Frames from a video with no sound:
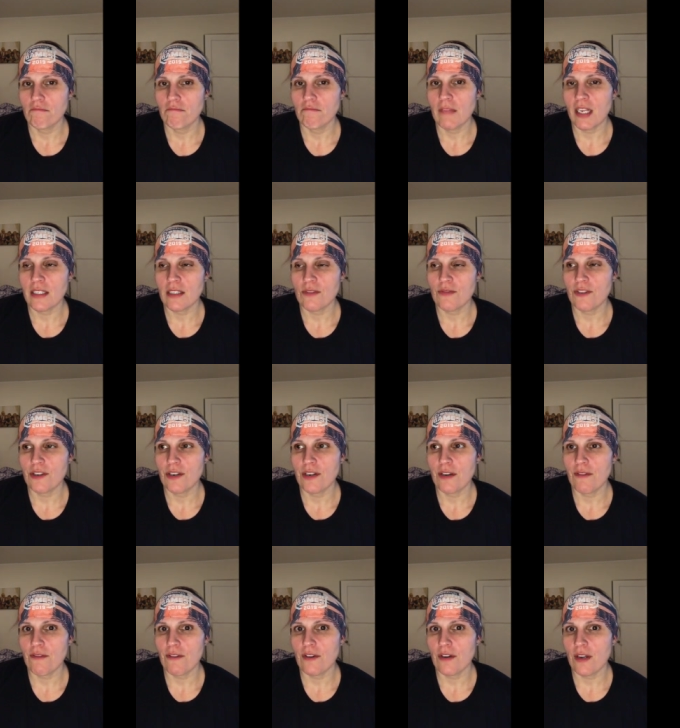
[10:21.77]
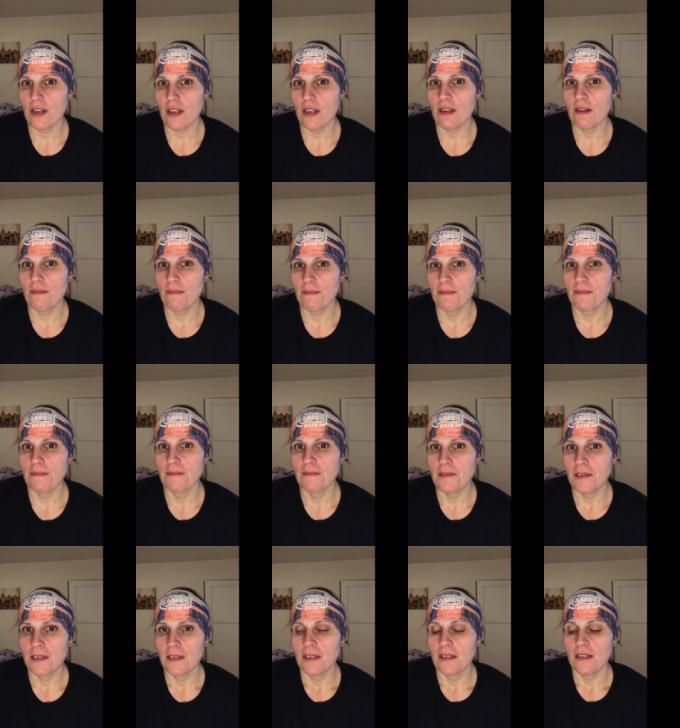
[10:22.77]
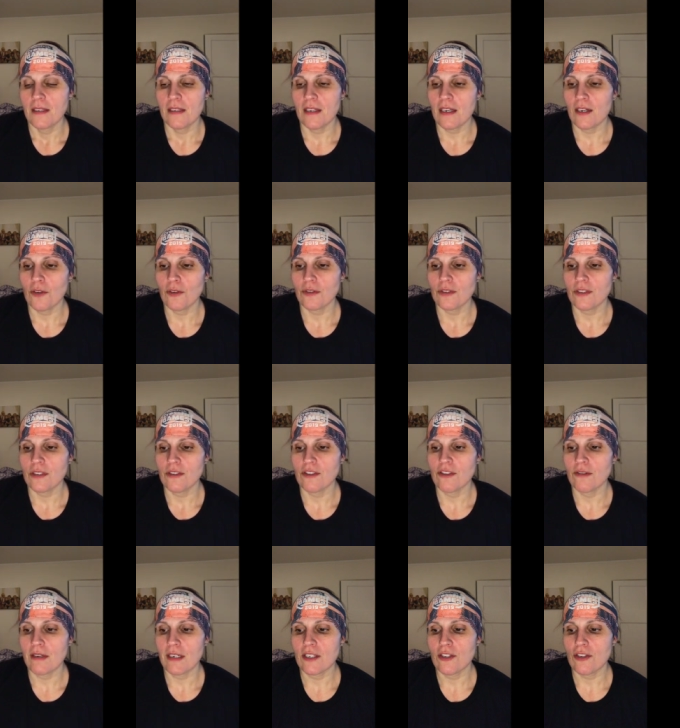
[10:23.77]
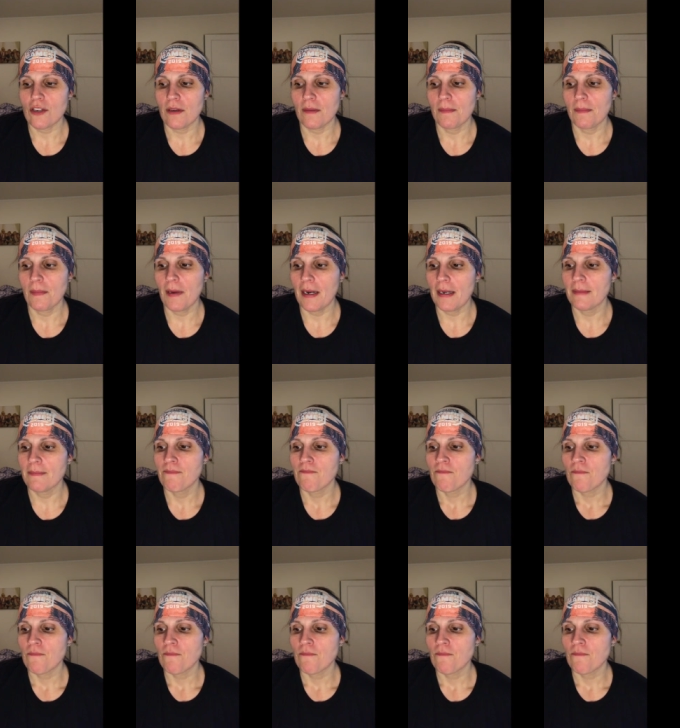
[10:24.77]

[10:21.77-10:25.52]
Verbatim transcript: That's for a different day. That whole situation, but